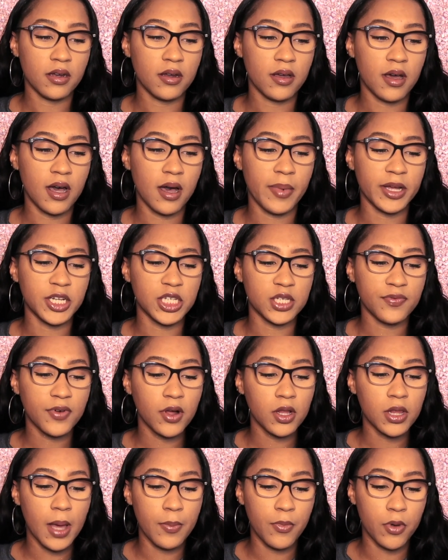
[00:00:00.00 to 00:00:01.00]
Um, I just
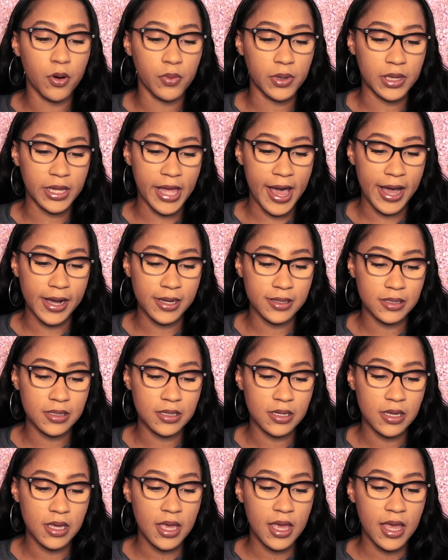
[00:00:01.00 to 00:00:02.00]
feel a lot more relaxed.